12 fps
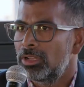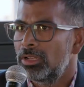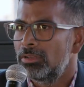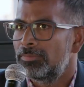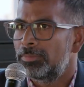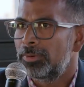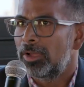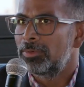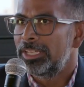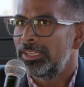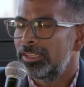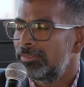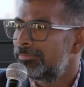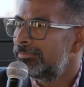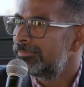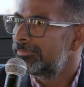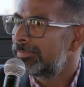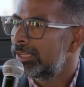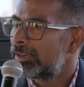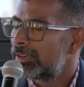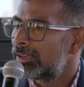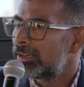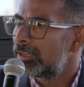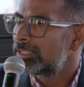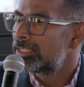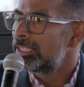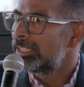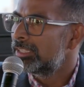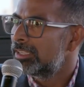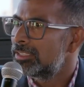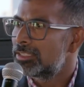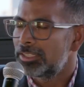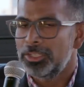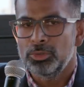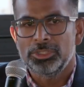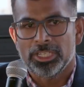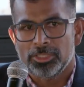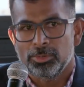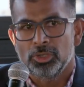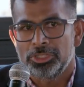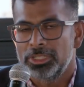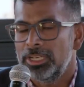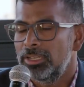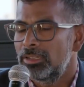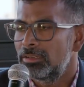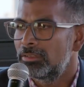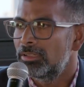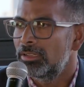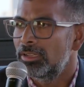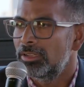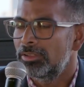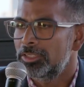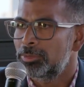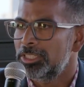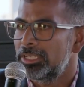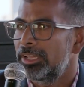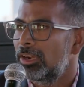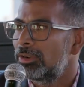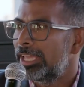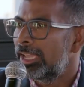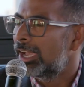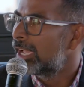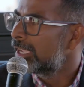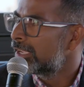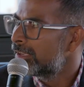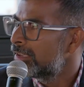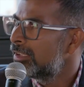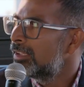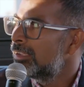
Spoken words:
you all probably are seeing, there is a huge explosion in, especially around AI